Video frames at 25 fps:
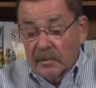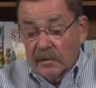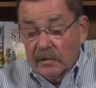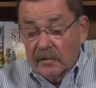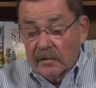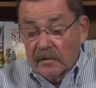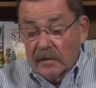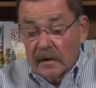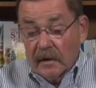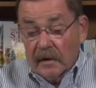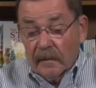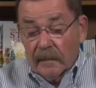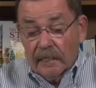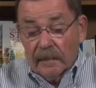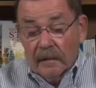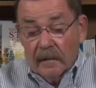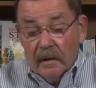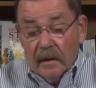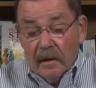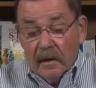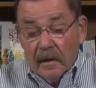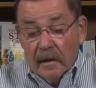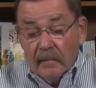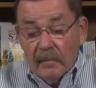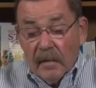birthday.
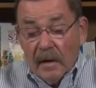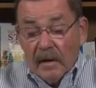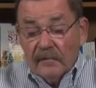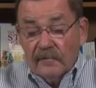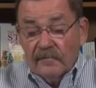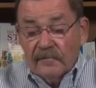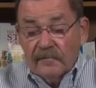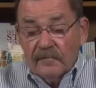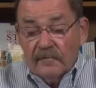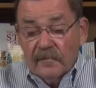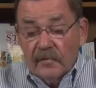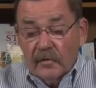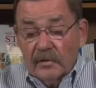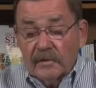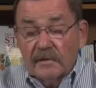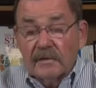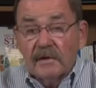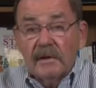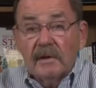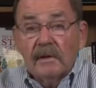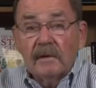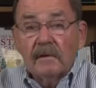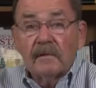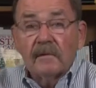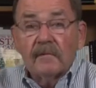May
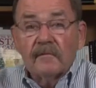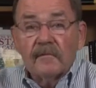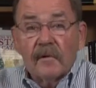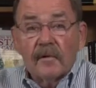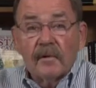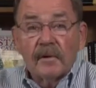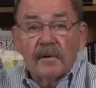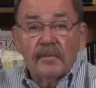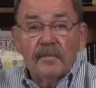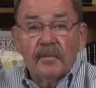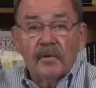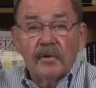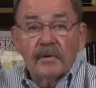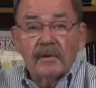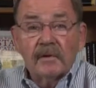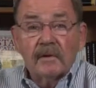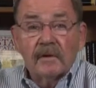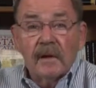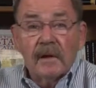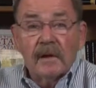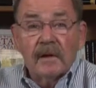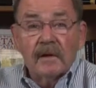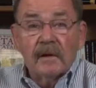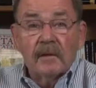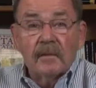14th, a very important
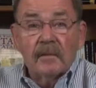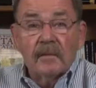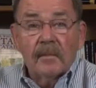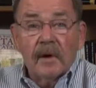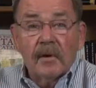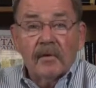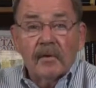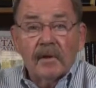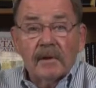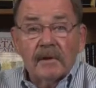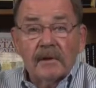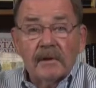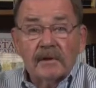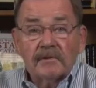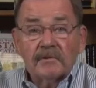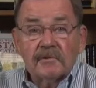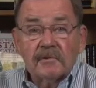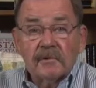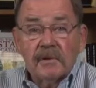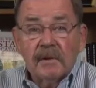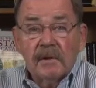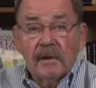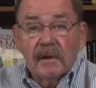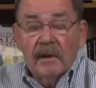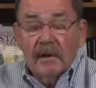date in American
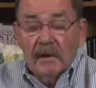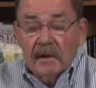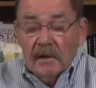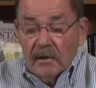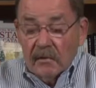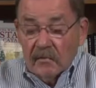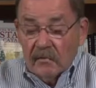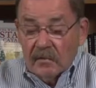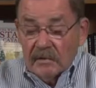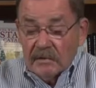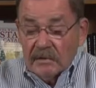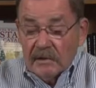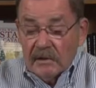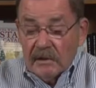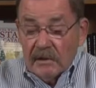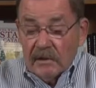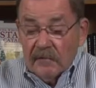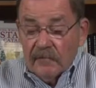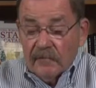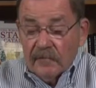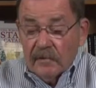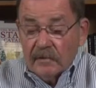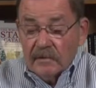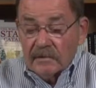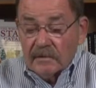history. It was the
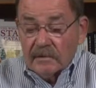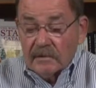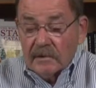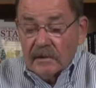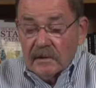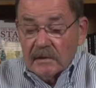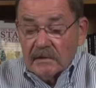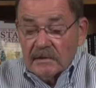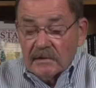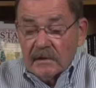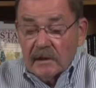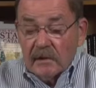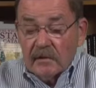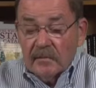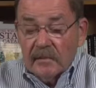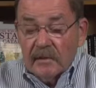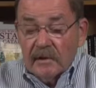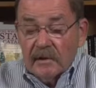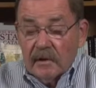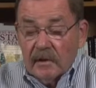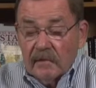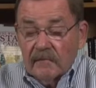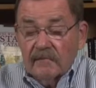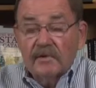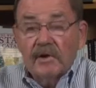
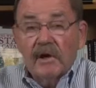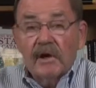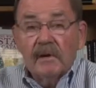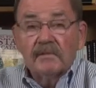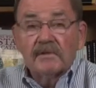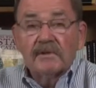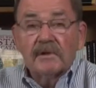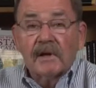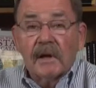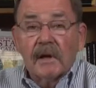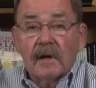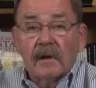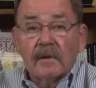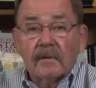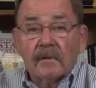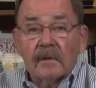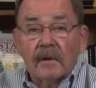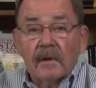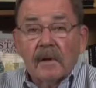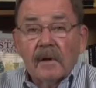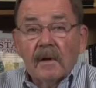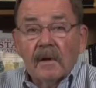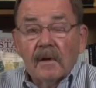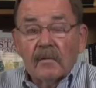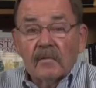settlement of Jamestown,
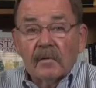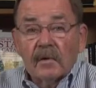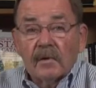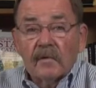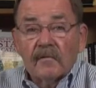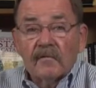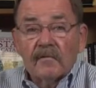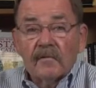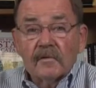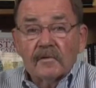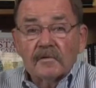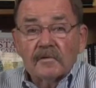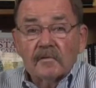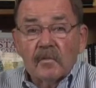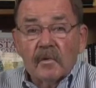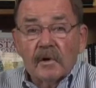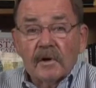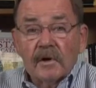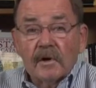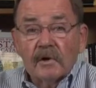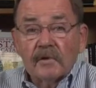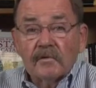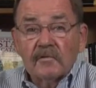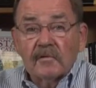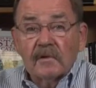when the first
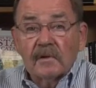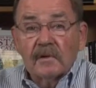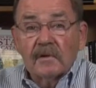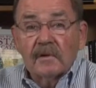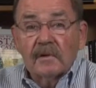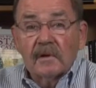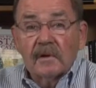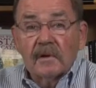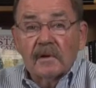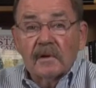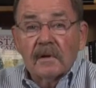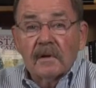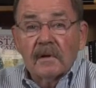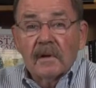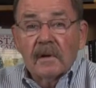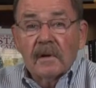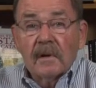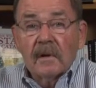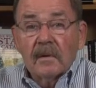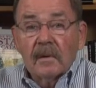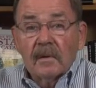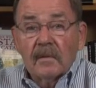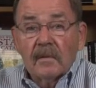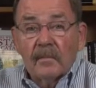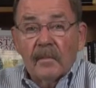100
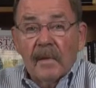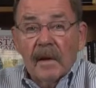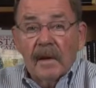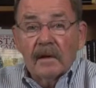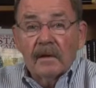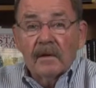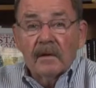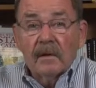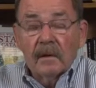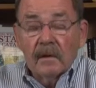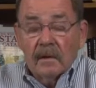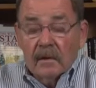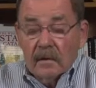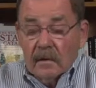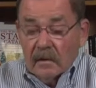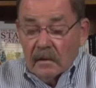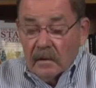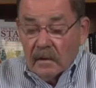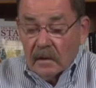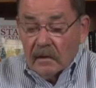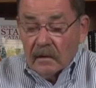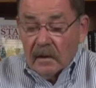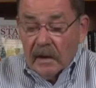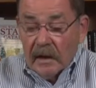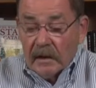men
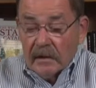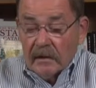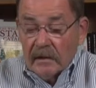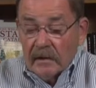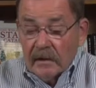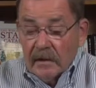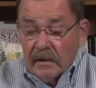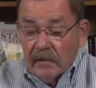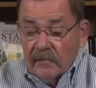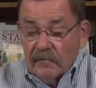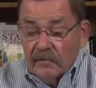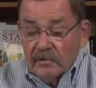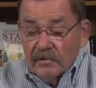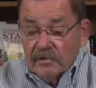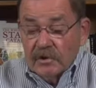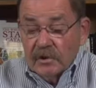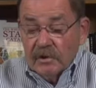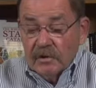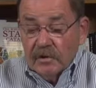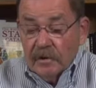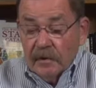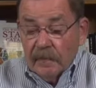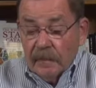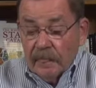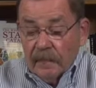landed in
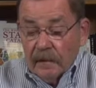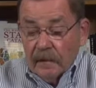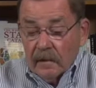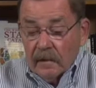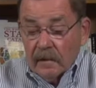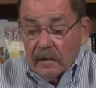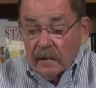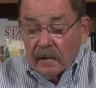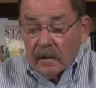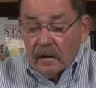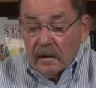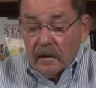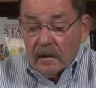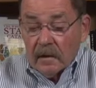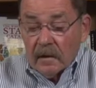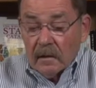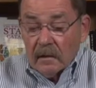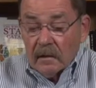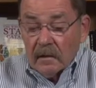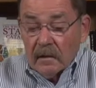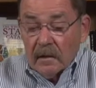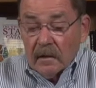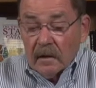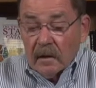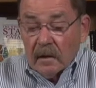Virginia
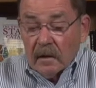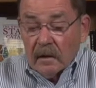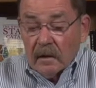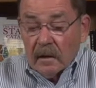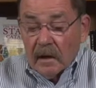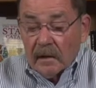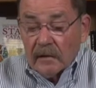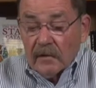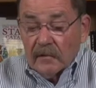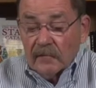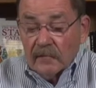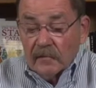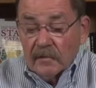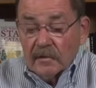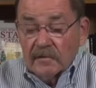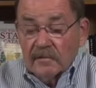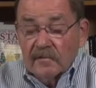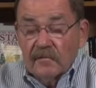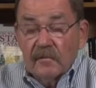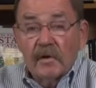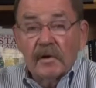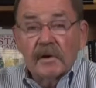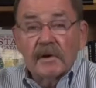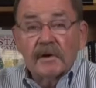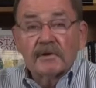on the first
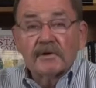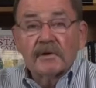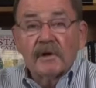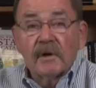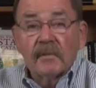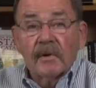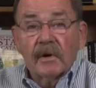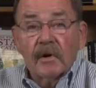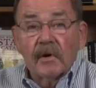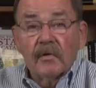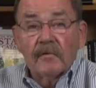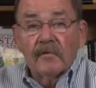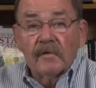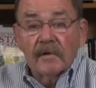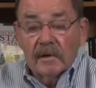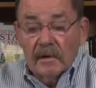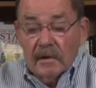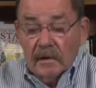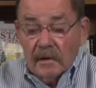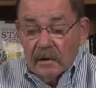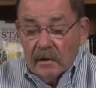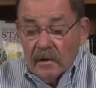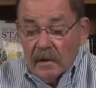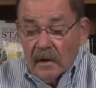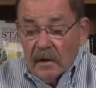voyage coming over
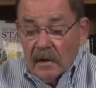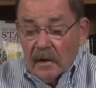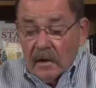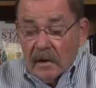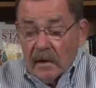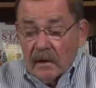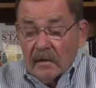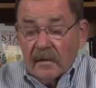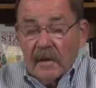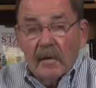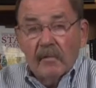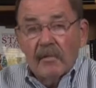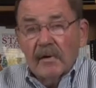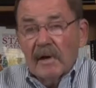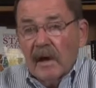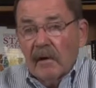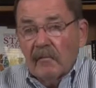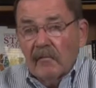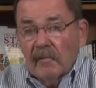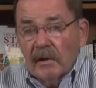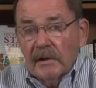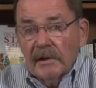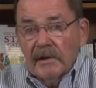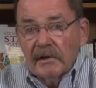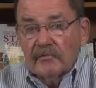here. They were not
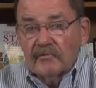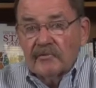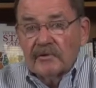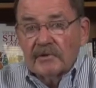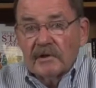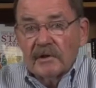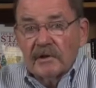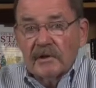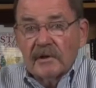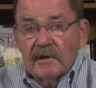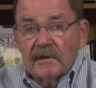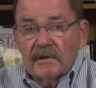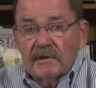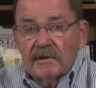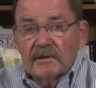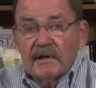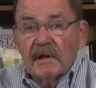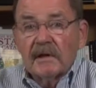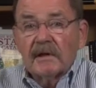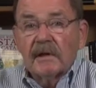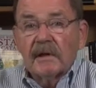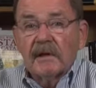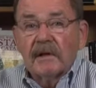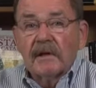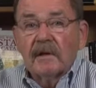really interested in
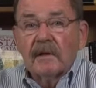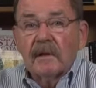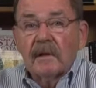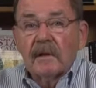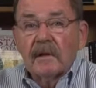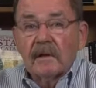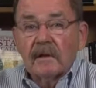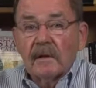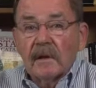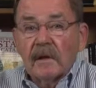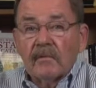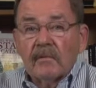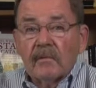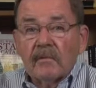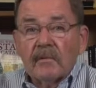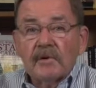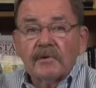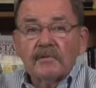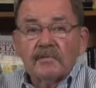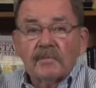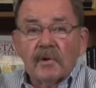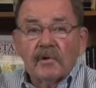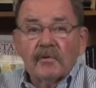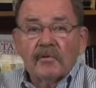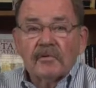settling. They were
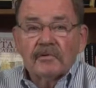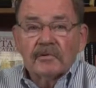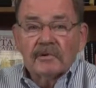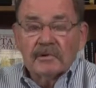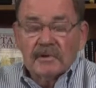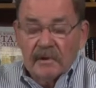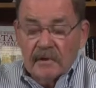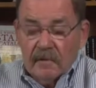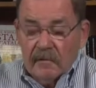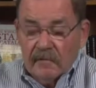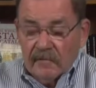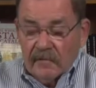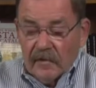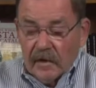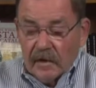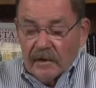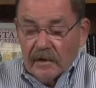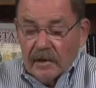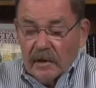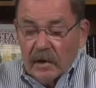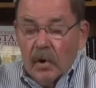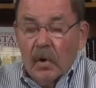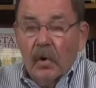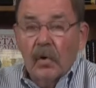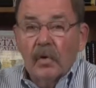much more interested in
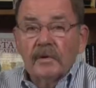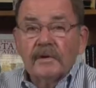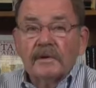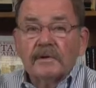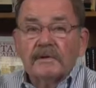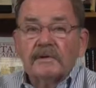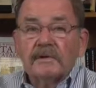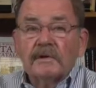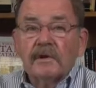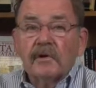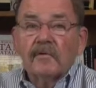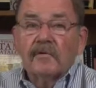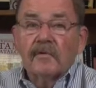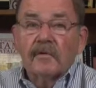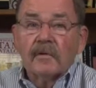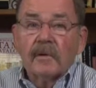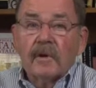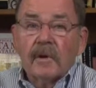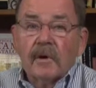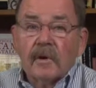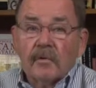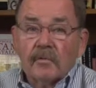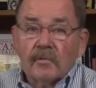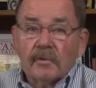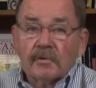finding gold and silver,
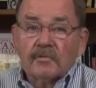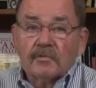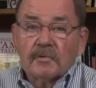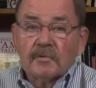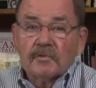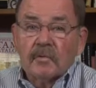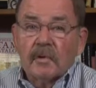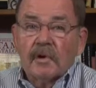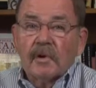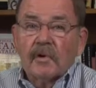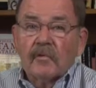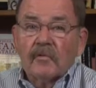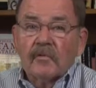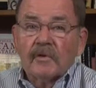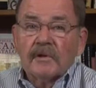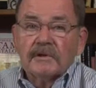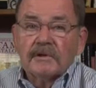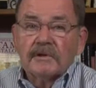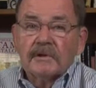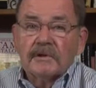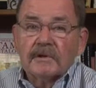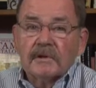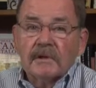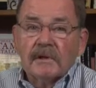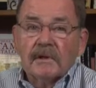which was one of the
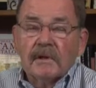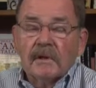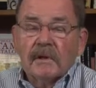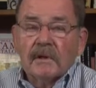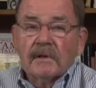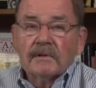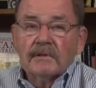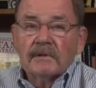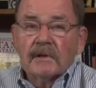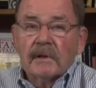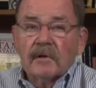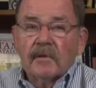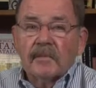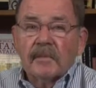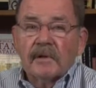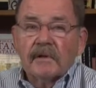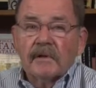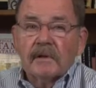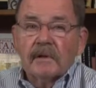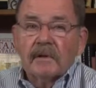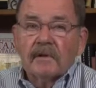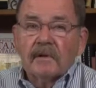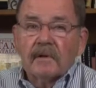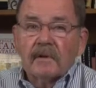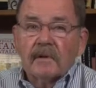reasons the settlement
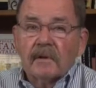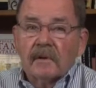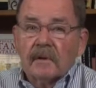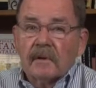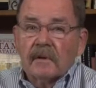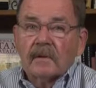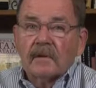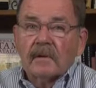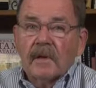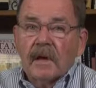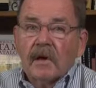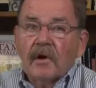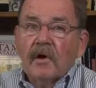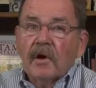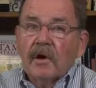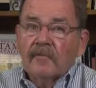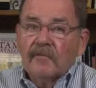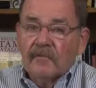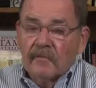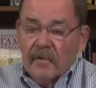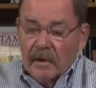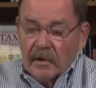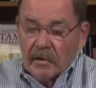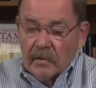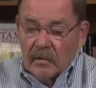didn't take
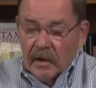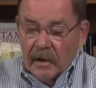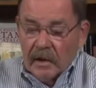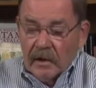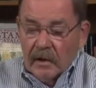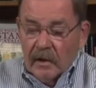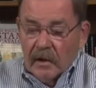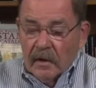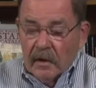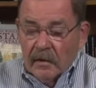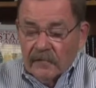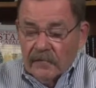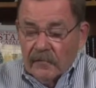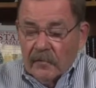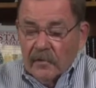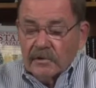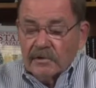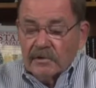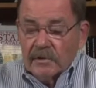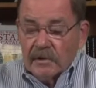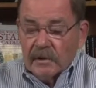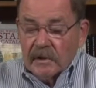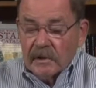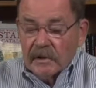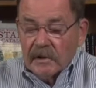off right away.
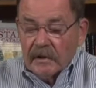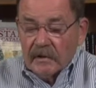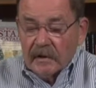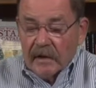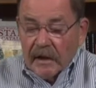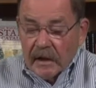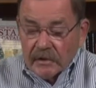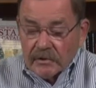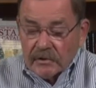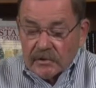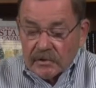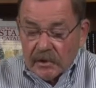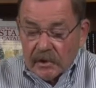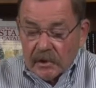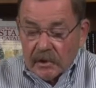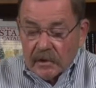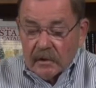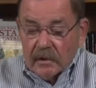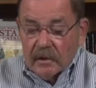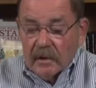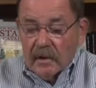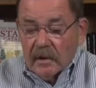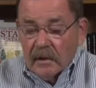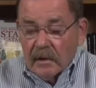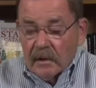Fortunately, the next
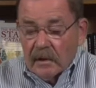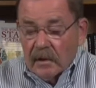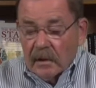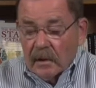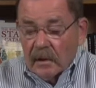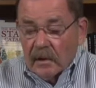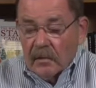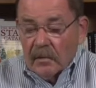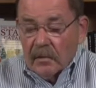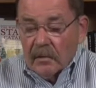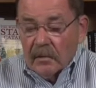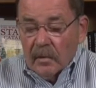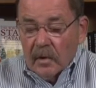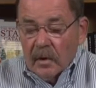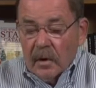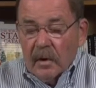year, a